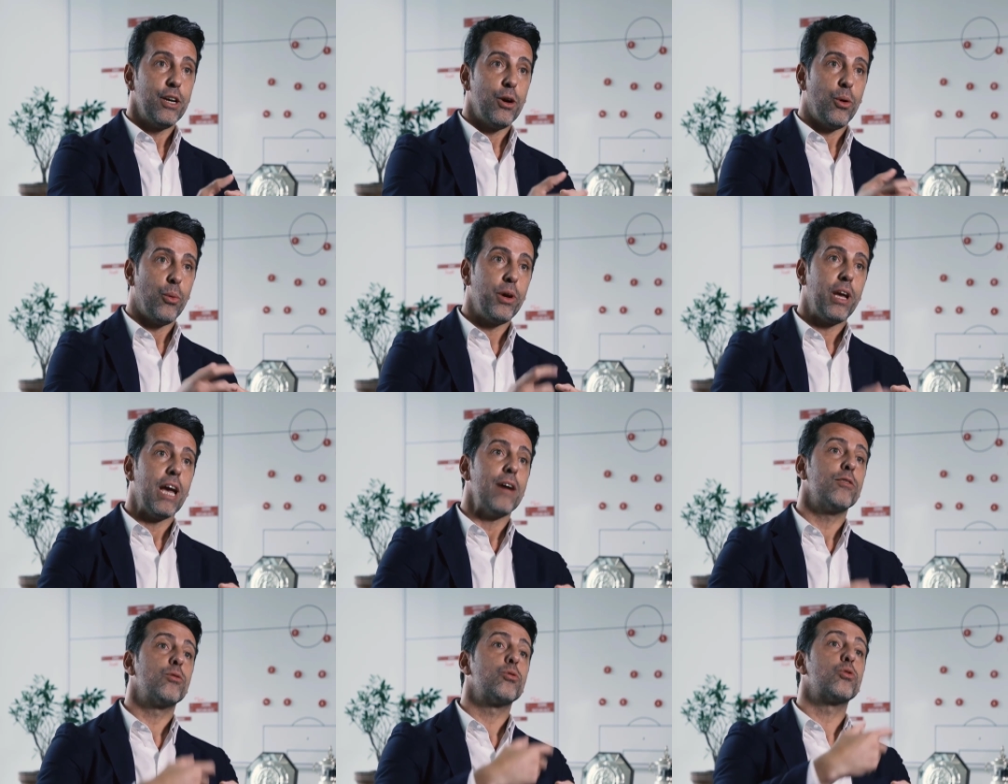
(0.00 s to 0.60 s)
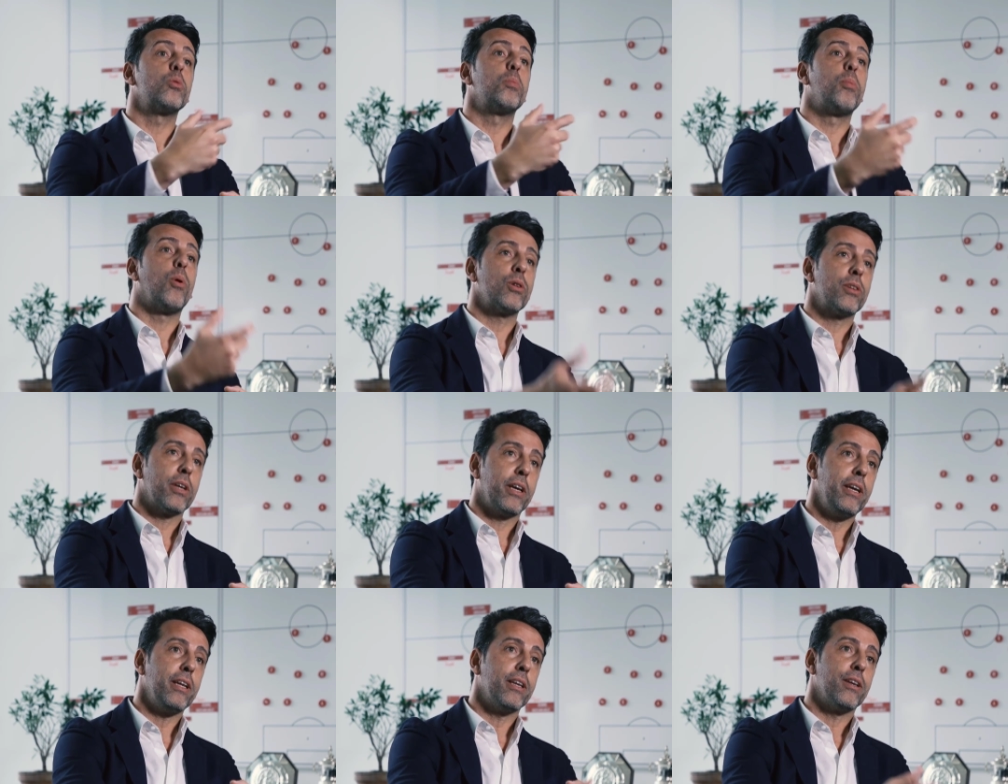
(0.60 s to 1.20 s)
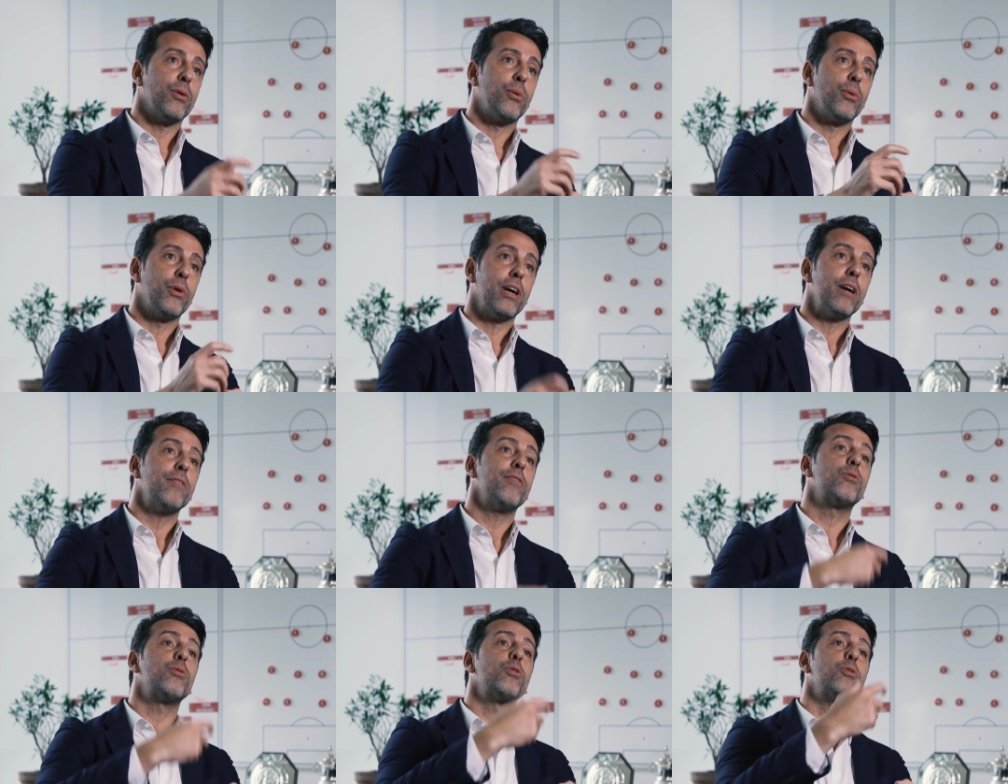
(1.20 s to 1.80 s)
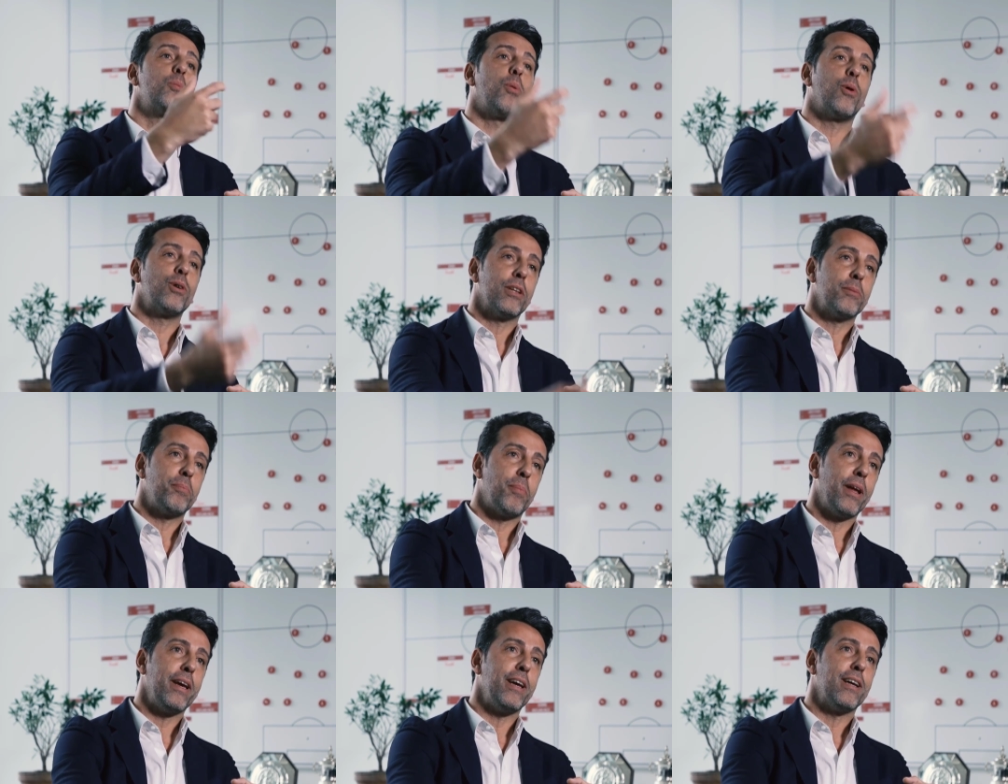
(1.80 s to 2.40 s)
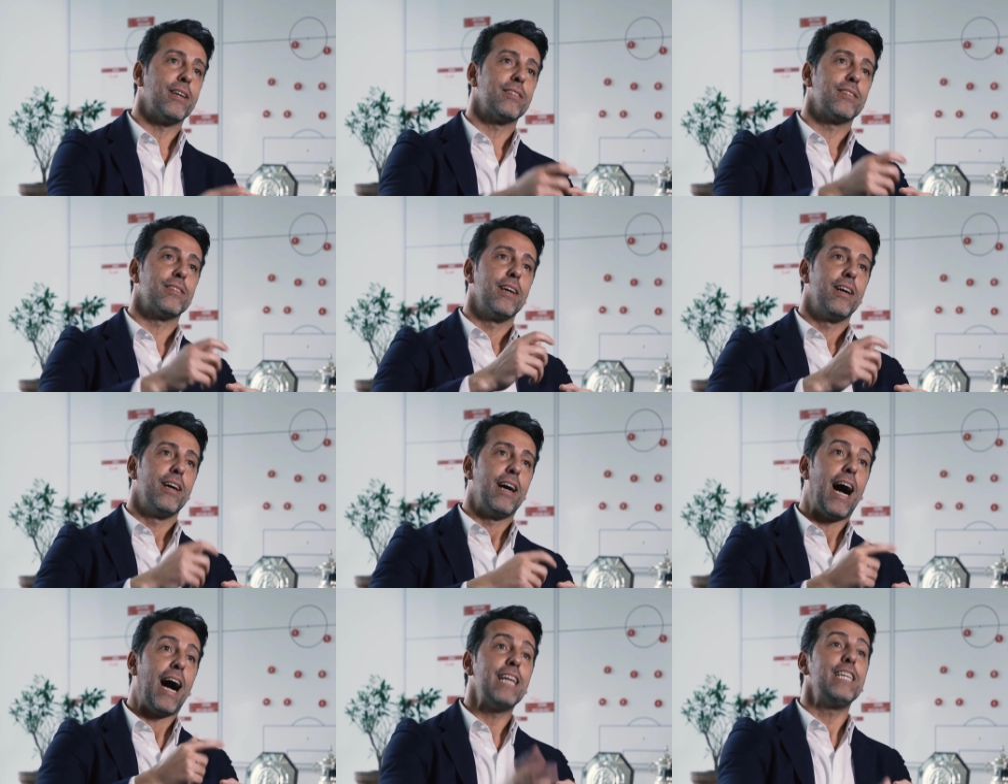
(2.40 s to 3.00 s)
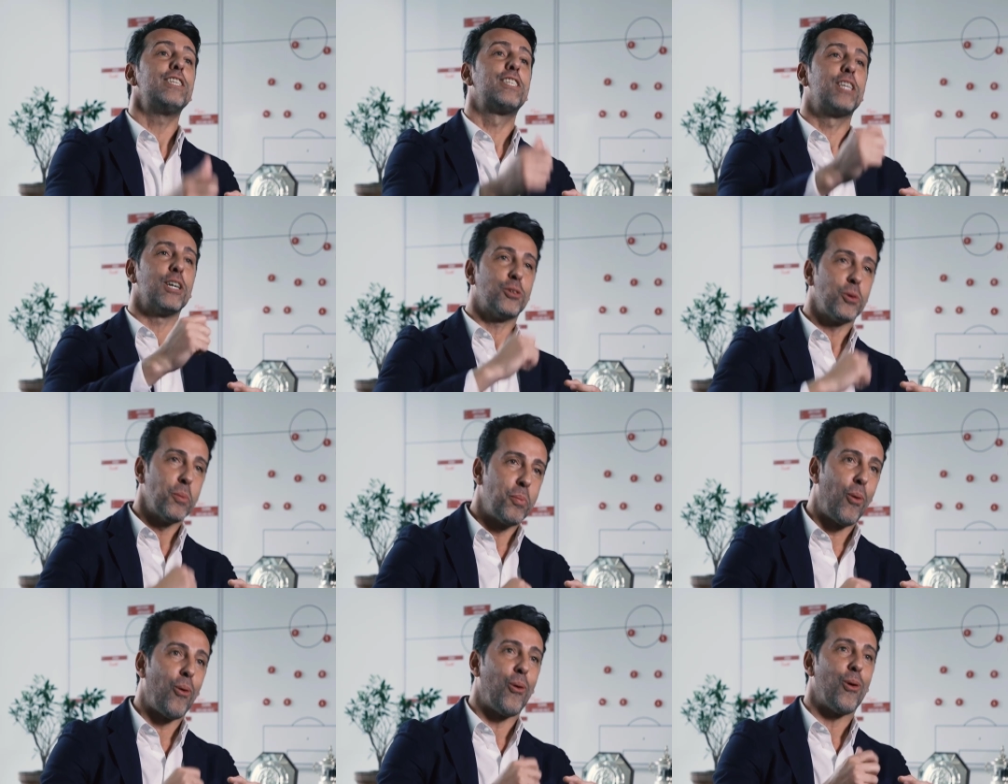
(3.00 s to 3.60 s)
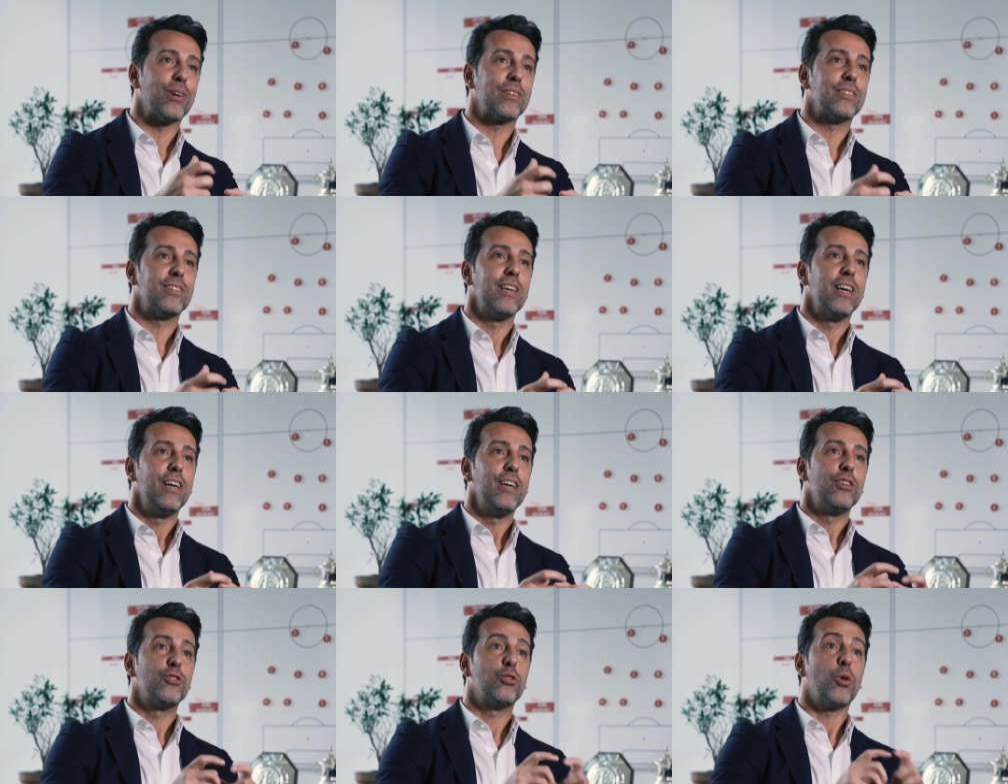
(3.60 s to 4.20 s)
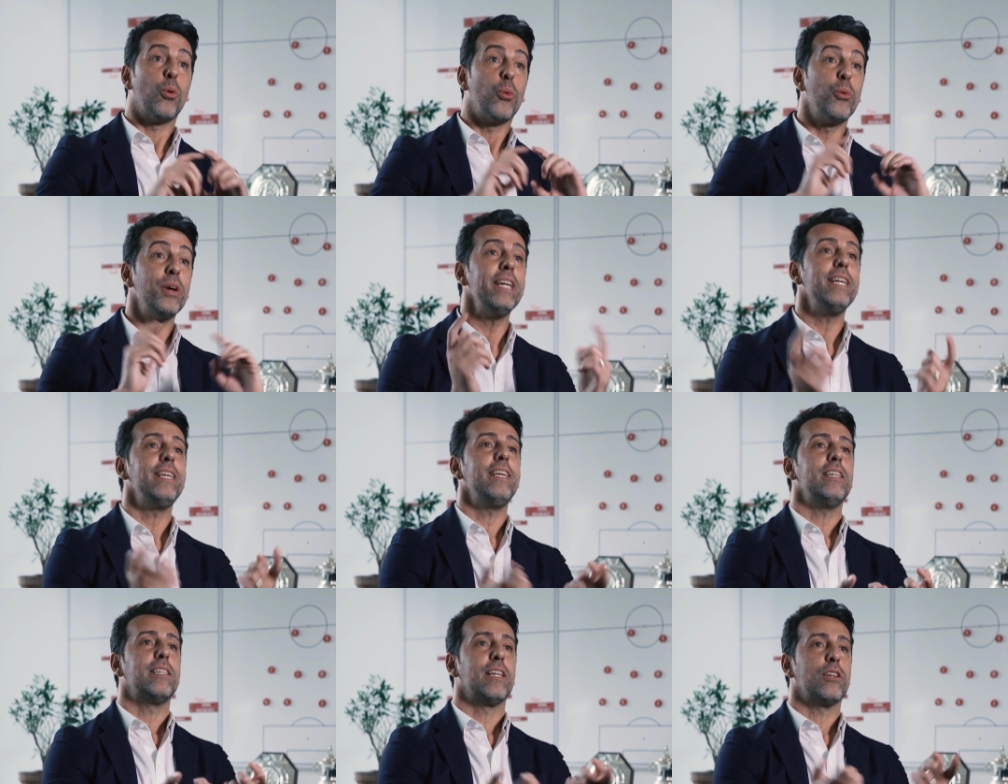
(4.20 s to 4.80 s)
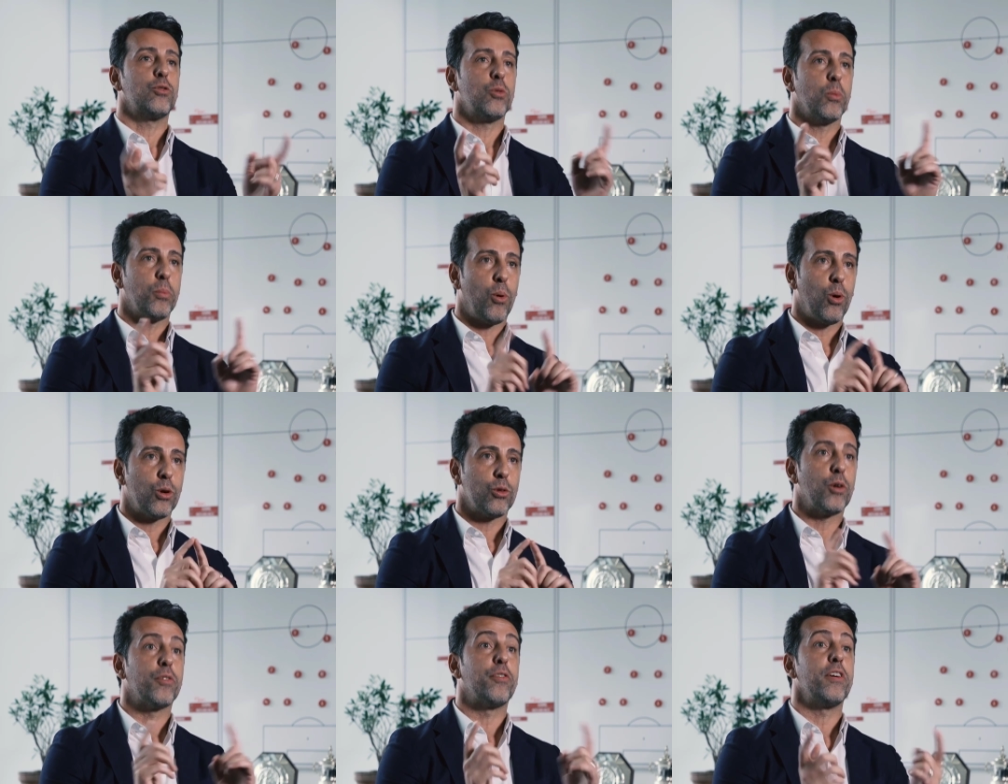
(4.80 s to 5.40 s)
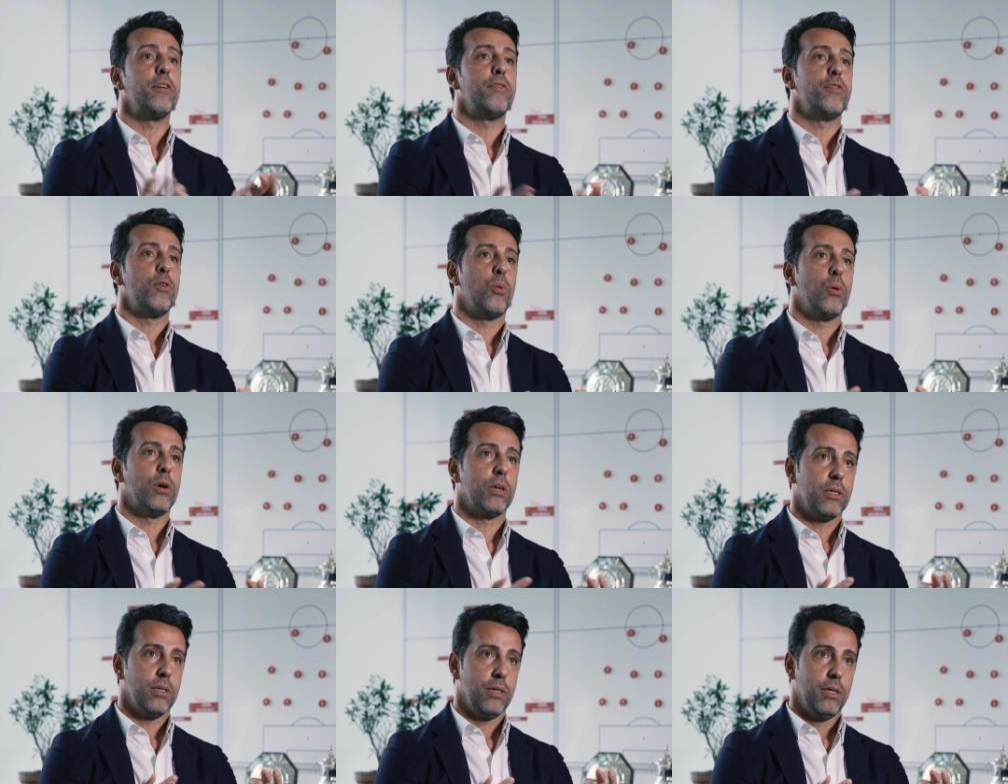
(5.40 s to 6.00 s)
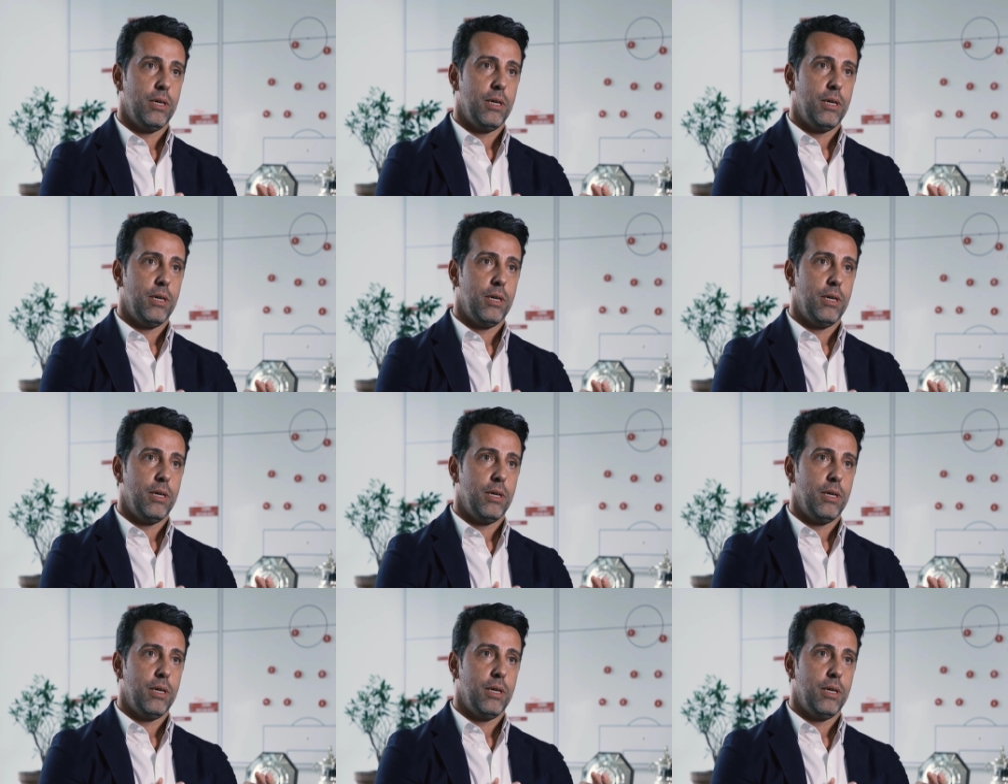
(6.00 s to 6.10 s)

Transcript: We have to support him. We have to support the players. I need some support. So we need the support of everyone.